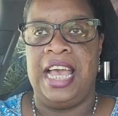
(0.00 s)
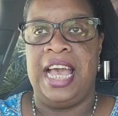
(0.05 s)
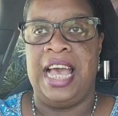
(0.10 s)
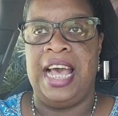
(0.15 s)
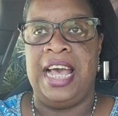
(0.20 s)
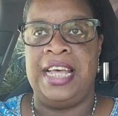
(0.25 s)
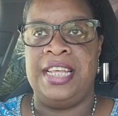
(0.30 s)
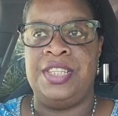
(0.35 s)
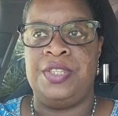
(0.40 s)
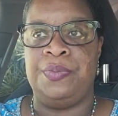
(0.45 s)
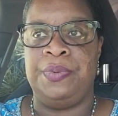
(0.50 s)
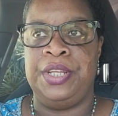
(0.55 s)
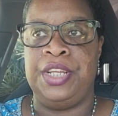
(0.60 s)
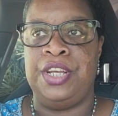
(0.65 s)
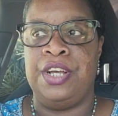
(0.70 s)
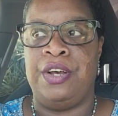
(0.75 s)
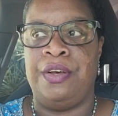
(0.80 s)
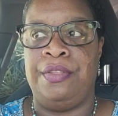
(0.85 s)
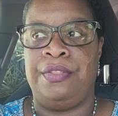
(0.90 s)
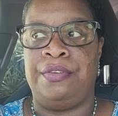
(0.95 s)
as we
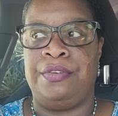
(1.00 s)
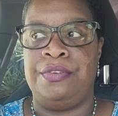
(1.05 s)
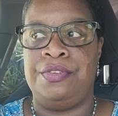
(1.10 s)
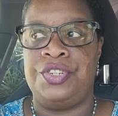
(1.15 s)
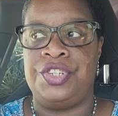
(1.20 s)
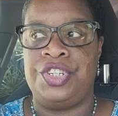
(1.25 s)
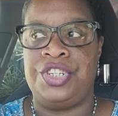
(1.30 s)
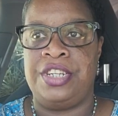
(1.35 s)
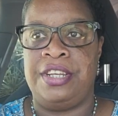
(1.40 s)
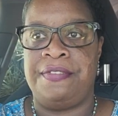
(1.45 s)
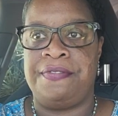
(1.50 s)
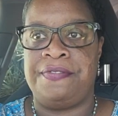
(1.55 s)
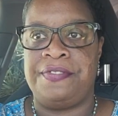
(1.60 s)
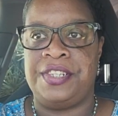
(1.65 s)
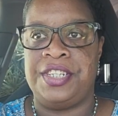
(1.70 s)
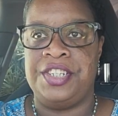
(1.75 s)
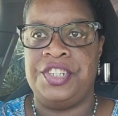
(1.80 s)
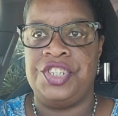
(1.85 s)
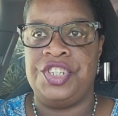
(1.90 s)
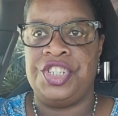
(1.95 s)
go through shift
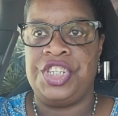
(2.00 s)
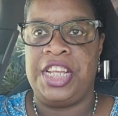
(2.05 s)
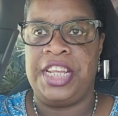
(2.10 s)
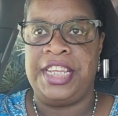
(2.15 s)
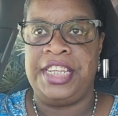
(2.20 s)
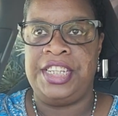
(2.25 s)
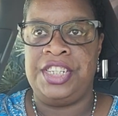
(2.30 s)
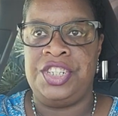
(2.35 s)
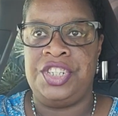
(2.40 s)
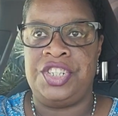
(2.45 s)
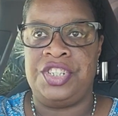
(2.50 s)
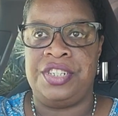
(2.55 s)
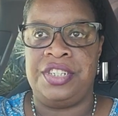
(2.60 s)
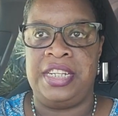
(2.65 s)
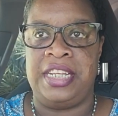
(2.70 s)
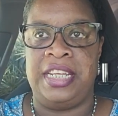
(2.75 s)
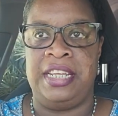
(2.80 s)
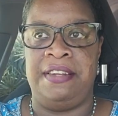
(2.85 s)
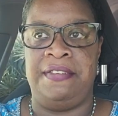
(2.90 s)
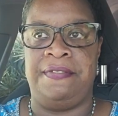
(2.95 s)
and change and
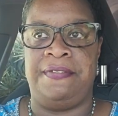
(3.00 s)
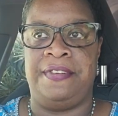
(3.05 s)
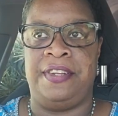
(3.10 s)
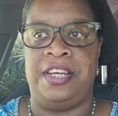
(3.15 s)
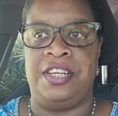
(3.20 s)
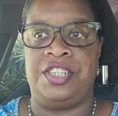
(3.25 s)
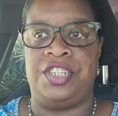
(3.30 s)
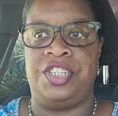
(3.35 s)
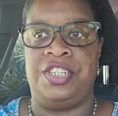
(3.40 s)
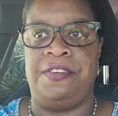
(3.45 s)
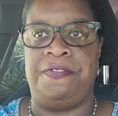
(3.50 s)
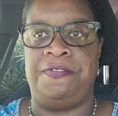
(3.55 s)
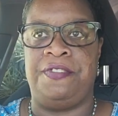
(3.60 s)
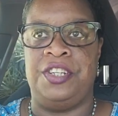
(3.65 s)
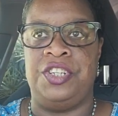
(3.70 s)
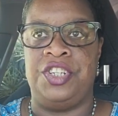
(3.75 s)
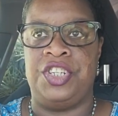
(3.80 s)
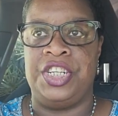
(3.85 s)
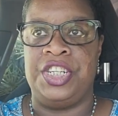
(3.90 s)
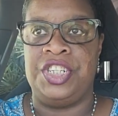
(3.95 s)
influx, shift
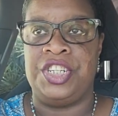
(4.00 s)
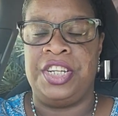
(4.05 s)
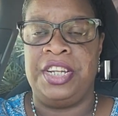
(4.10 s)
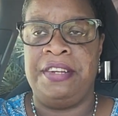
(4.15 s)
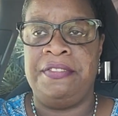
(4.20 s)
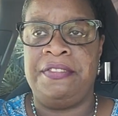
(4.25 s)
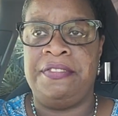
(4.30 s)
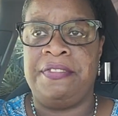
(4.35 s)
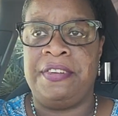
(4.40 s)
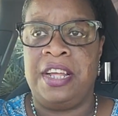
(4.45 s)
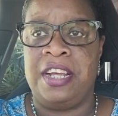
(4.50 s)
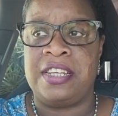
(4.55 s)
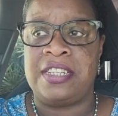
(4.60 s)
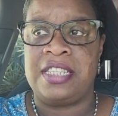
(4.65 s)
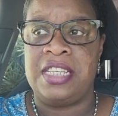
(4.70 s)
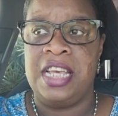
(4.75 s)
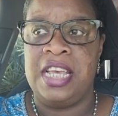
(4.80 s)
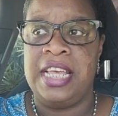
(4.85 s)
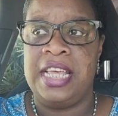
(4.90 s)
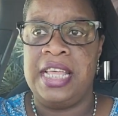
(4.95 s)
and change and influx,
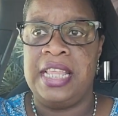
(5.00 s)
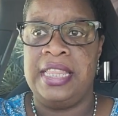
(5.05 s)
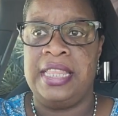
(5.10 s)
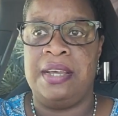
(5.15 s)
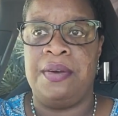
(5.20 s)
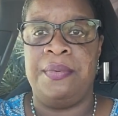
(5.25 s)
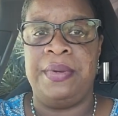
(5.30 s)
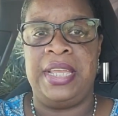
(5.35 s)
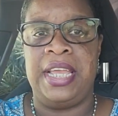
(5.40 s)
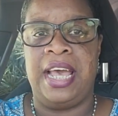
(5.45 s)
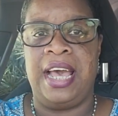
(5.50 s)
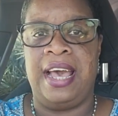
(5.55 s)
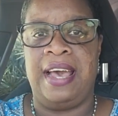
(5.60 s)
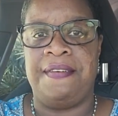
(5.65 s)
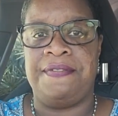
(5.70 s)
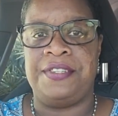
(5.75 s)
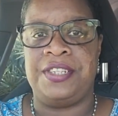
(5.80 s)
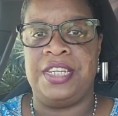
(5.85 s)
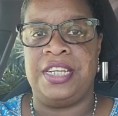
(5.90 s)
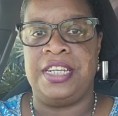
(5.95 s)
that we
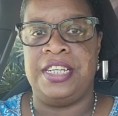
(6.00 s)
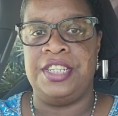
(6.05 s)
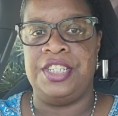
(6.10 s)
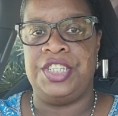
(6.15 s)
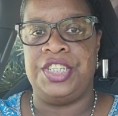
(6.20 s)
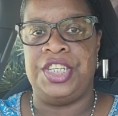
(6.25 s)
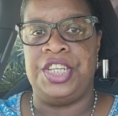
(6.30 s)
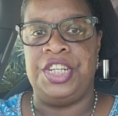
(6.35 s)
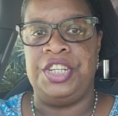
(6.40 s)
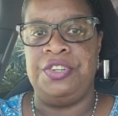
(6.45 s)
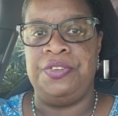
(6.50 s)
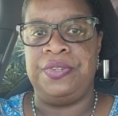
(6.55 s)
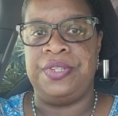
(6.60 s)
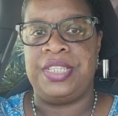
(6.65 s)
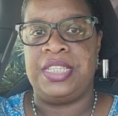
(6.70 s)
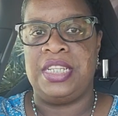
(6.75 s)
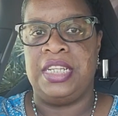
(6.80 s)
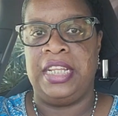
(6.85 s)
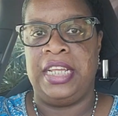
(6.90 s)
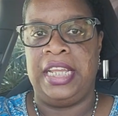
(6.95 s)
have to
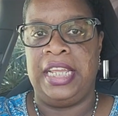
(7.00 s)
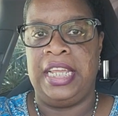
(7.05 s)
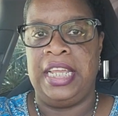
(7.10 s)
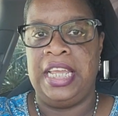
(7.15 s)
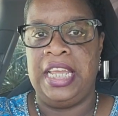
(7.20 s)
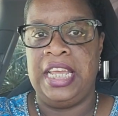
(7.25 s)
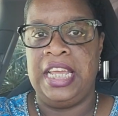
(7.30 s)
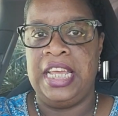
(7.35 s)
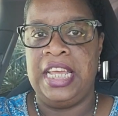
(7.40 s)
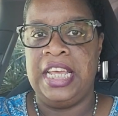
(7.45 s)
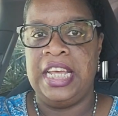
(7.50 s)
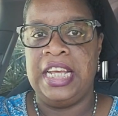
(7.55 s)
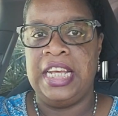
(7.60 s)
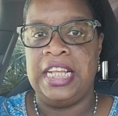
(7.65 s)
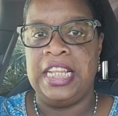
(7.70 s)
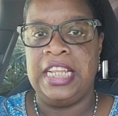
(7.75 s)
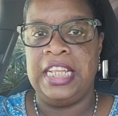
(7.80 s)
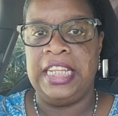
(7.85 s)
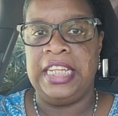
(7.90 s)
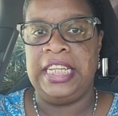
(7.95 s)
continuously
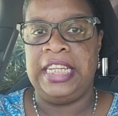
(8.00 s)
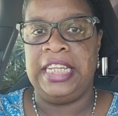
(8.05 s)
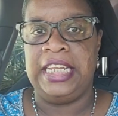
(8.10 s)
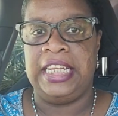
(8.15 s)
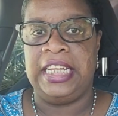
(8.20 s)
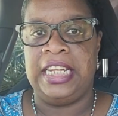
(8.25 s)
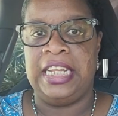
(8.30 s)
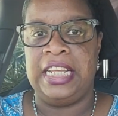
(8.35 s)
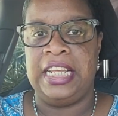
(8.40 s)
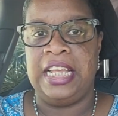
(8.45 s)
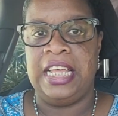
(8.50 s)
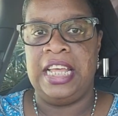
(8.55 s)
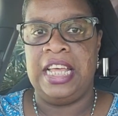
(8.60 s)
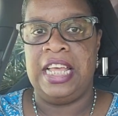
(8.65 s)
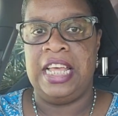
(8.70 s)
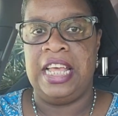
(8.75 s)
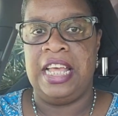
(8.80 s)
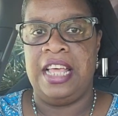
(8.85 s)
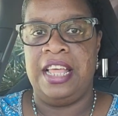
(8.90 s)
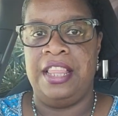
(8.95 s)
clean
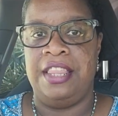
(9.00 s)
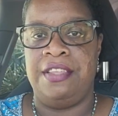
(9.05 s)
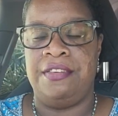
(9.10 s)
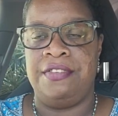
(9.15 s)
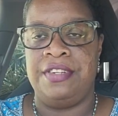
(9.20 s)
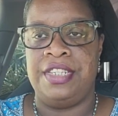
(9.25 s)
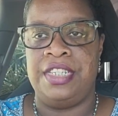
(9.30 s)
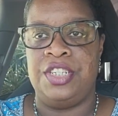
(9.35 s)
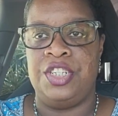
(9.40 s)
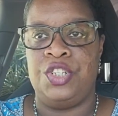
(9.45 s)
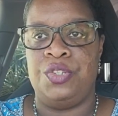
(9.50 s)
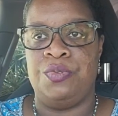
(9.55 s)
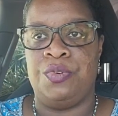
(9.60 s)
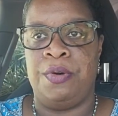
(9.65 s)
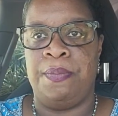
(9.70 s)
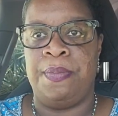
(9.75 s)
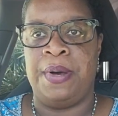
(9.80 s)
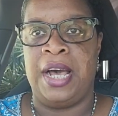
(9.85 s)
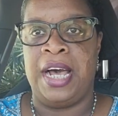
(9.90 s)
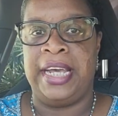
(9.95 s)
the residual
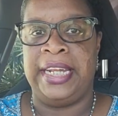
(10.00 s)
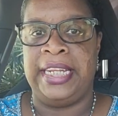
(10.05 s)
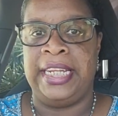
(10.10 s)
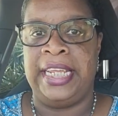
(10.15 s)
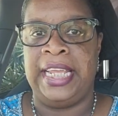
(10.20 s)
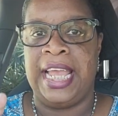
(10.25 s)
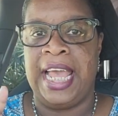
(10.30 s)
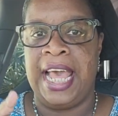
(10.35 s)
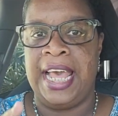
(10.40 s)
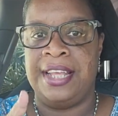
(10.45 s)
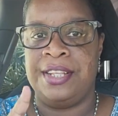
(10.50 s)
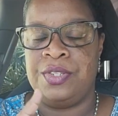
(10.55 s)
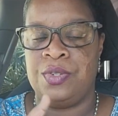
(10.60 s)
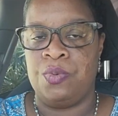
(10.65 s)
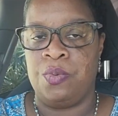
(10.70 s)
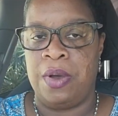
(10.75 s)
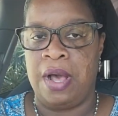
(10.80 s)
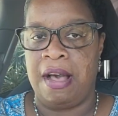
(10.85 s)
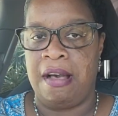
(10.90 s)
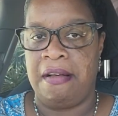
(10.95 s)
body as
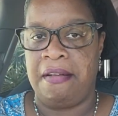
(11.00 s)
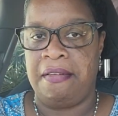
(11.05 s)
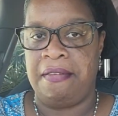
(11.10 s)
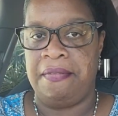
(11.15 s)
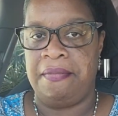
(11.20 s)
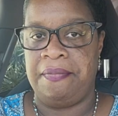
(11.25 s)
well.